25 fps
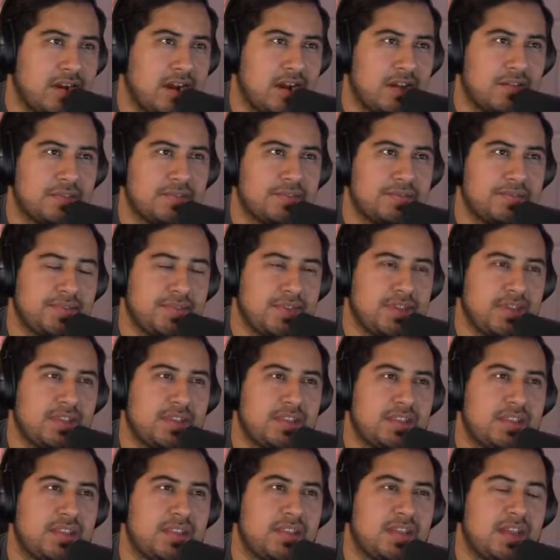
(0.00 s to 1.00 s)
Other
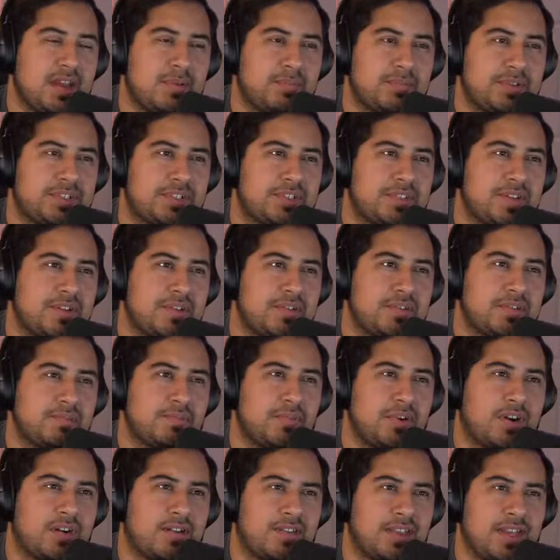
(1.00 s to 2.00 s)
than the episode
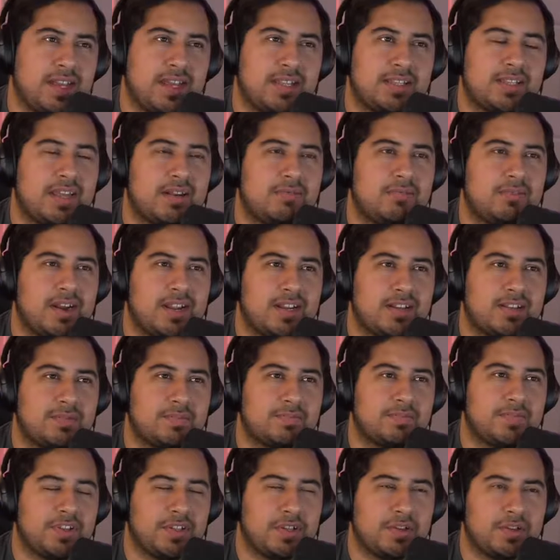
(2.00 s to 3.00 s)
where they had that
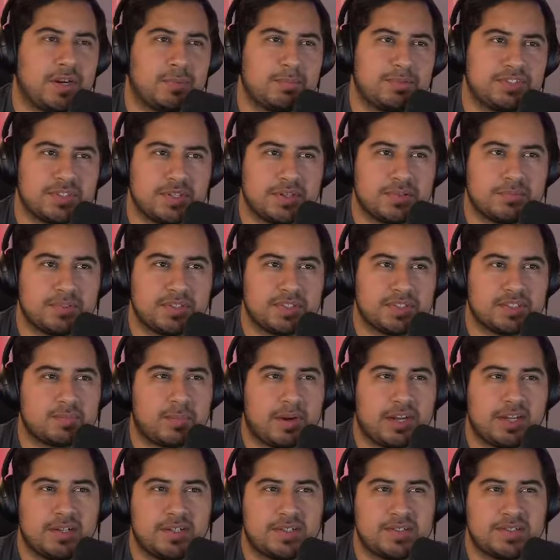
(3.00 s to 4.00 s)
random filler episode with the
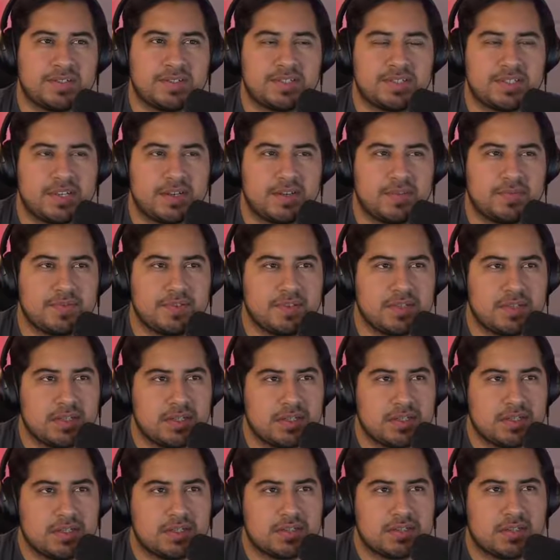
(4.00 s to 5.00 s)
spiders and stuff,
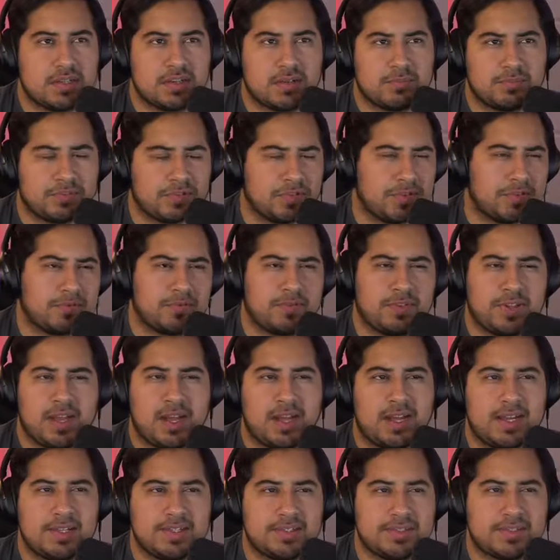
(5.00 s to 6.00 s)
or the
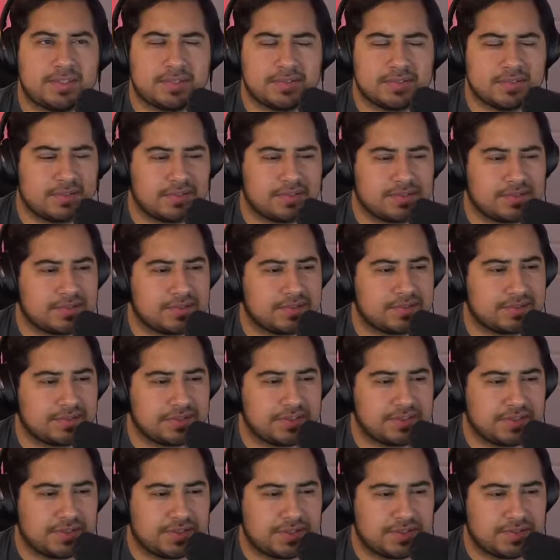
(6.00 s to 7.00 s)
flies, or those
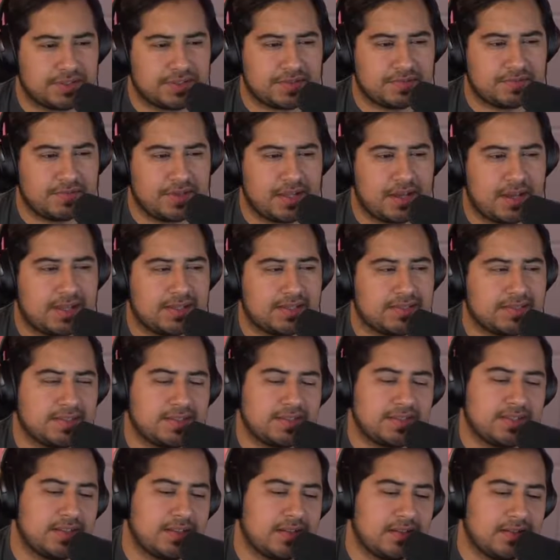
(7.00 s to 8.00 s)
Geonosian
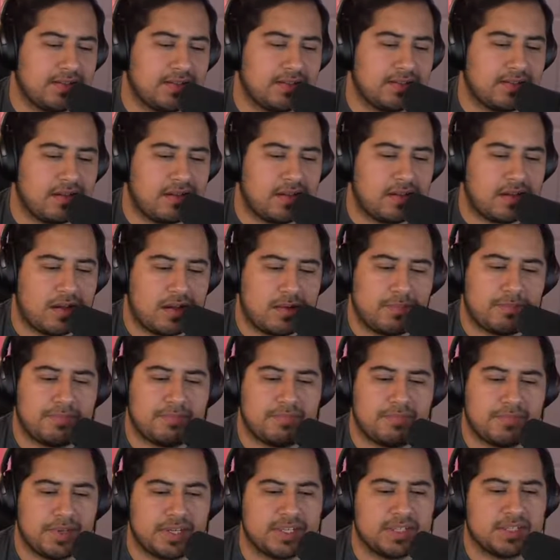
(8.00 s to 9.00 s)
flies,
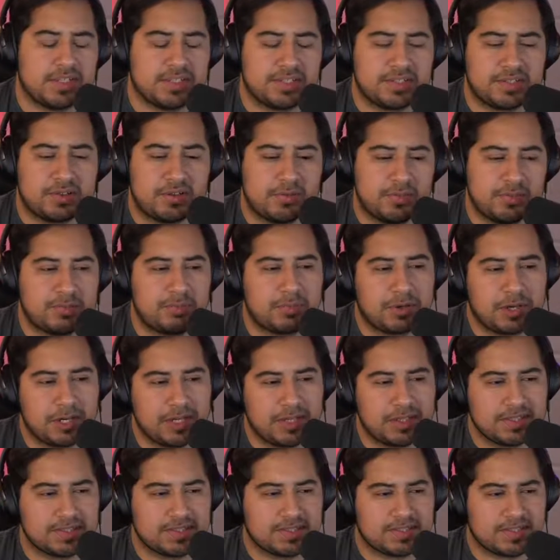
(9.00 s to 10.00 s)
it's all been pretty
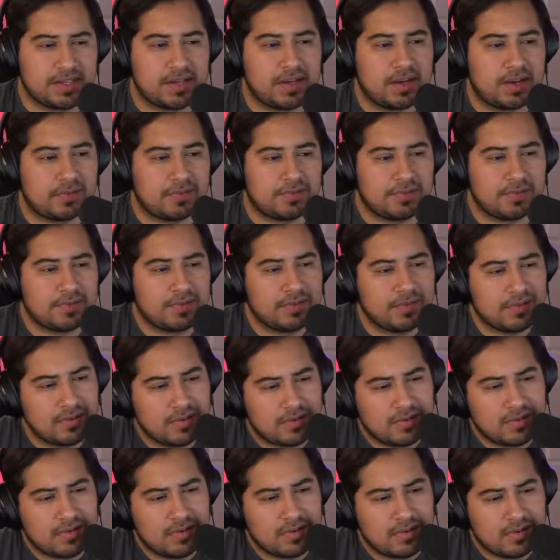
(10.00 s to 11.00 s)
good stuff.
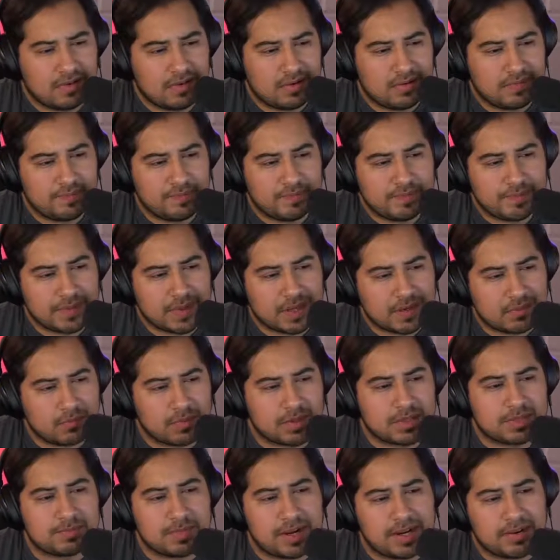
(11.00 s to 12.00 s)

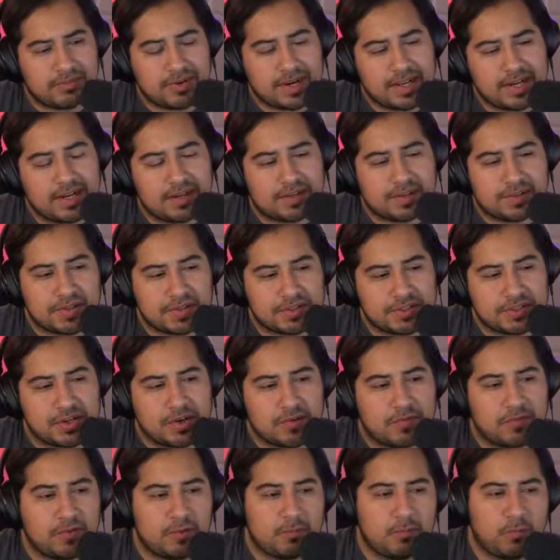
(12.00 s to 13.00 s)
What is my rating on the
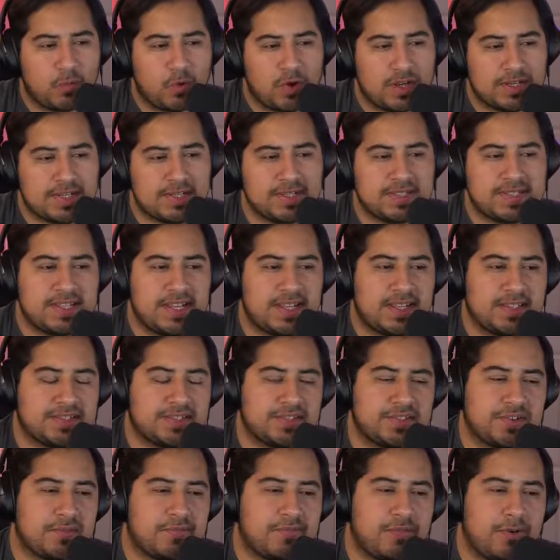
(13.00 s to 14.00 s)
show from 1 to 10
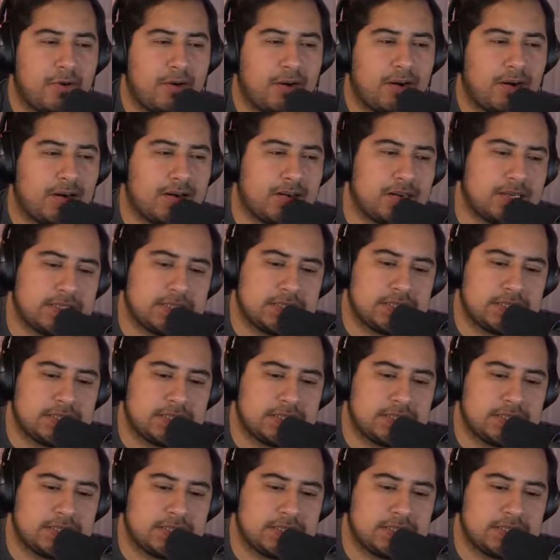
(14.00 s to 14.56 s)
so far?